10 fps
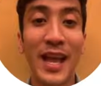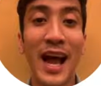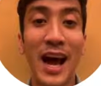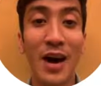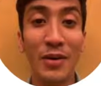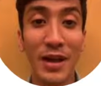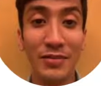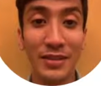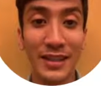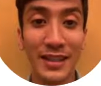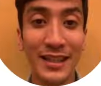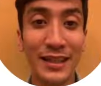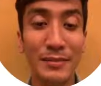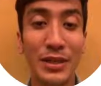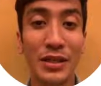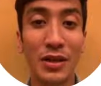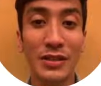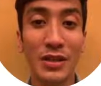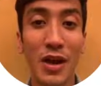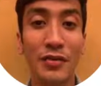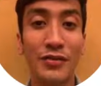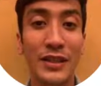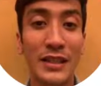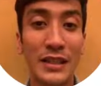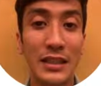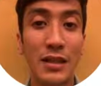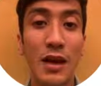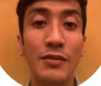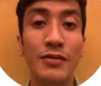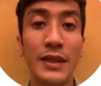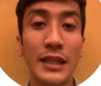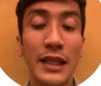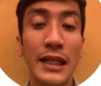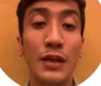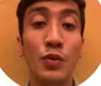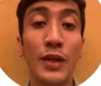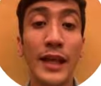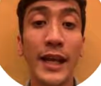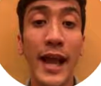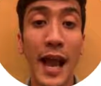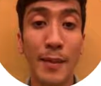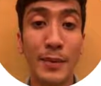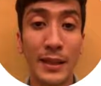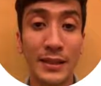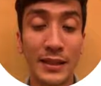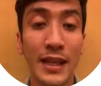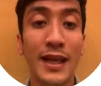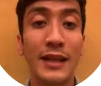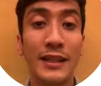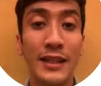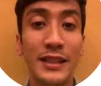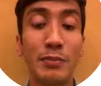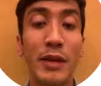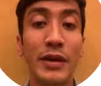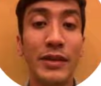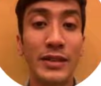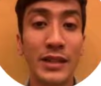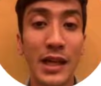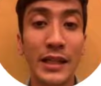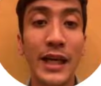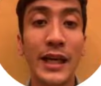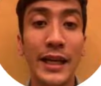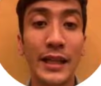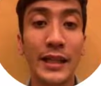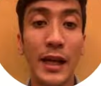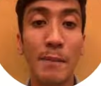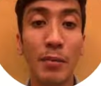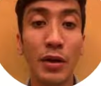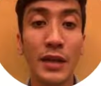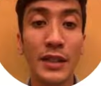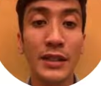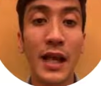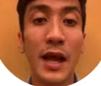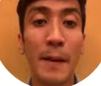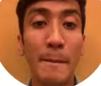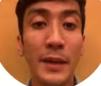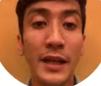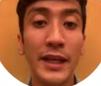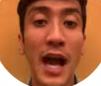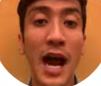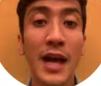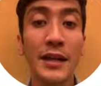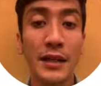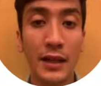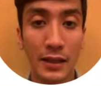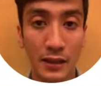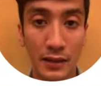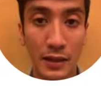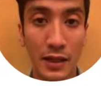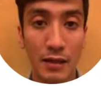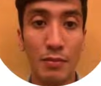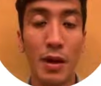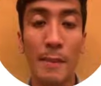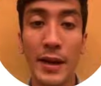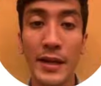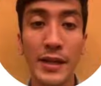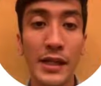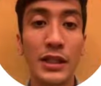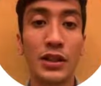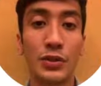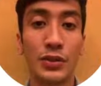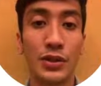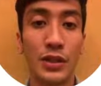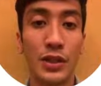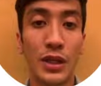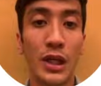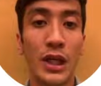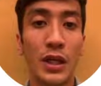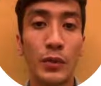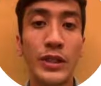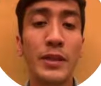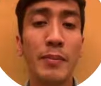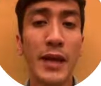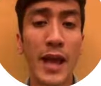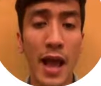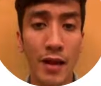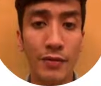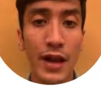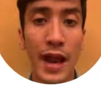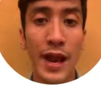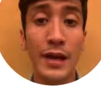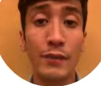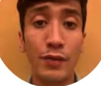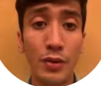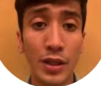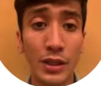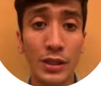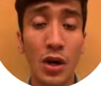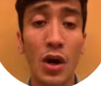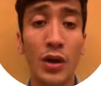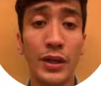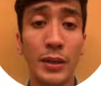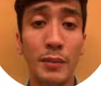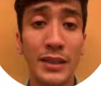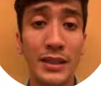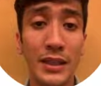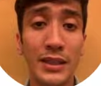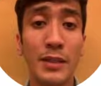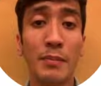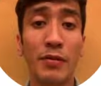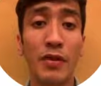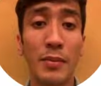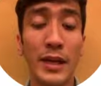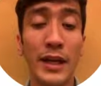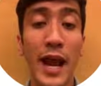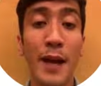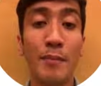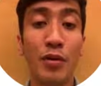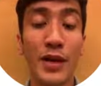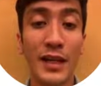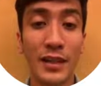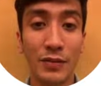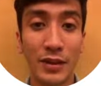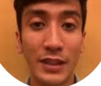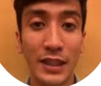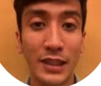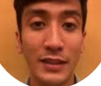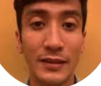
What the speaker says: However, because of the comfort in working habits, this may result in the employers being unclear about many issues, which may have an influence on the business performance and productivity.